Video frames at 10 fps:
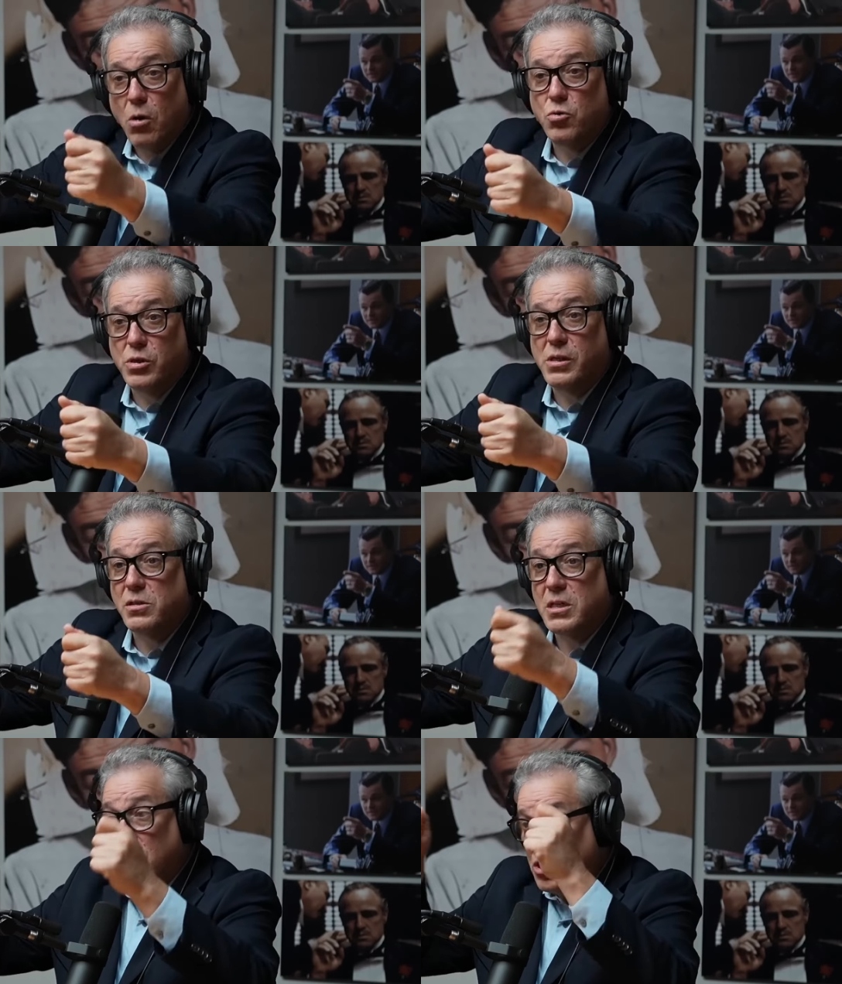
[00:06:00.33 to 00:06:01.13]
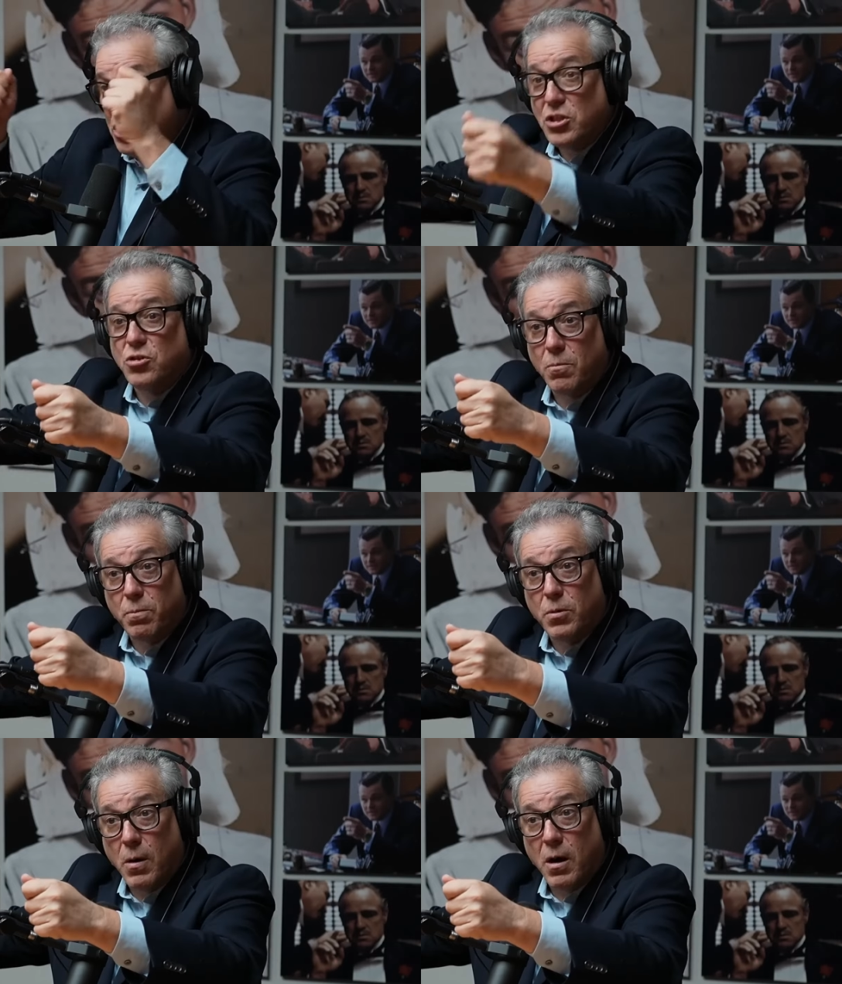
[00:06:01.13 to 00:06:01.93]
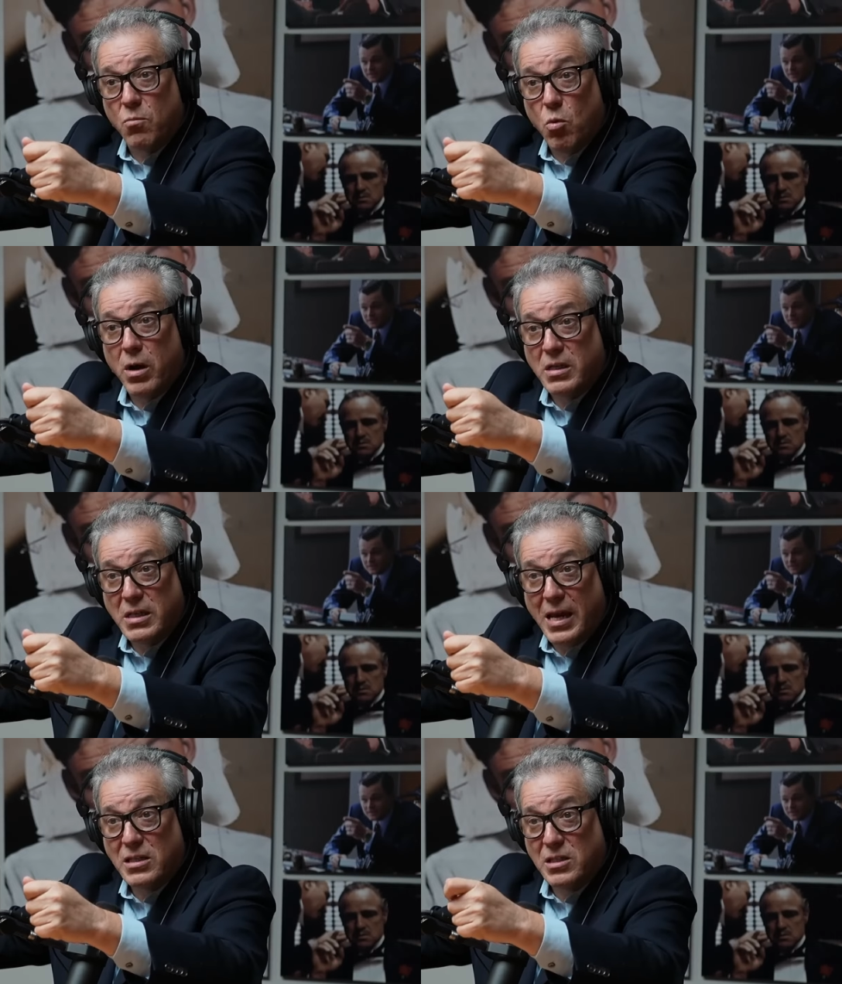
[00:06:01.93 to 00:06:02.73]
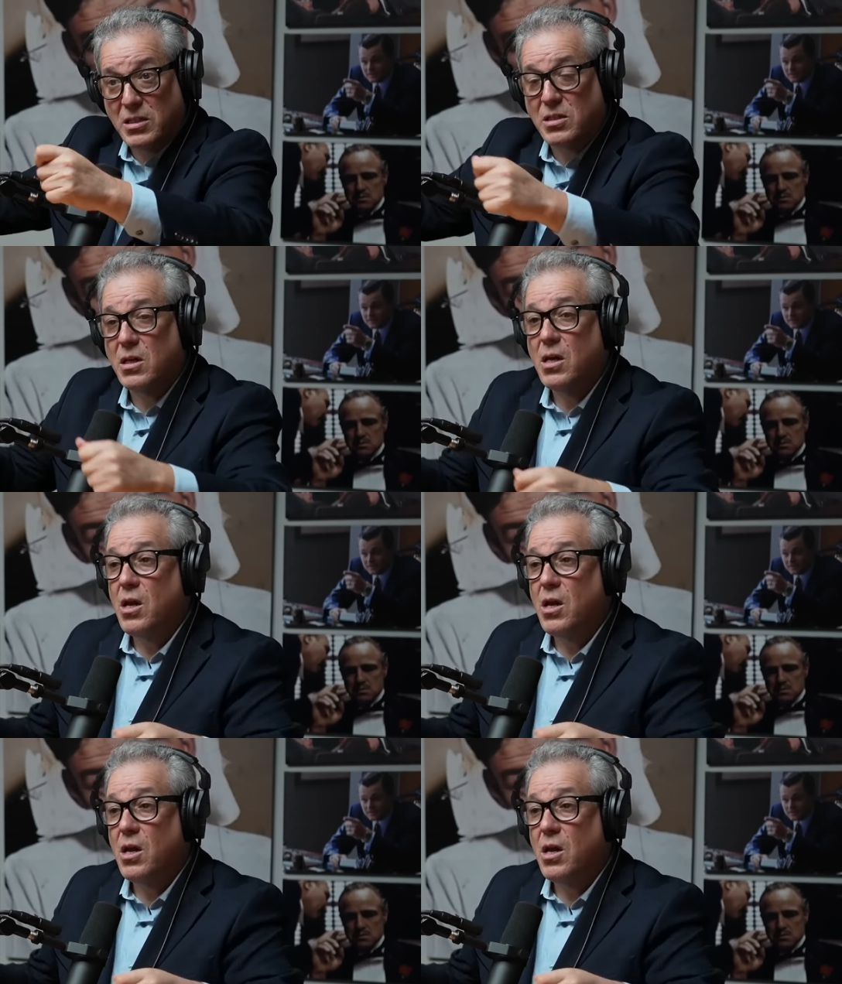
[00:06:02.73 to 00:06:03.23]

Speaker 1: drills. He just took part in one in Texas.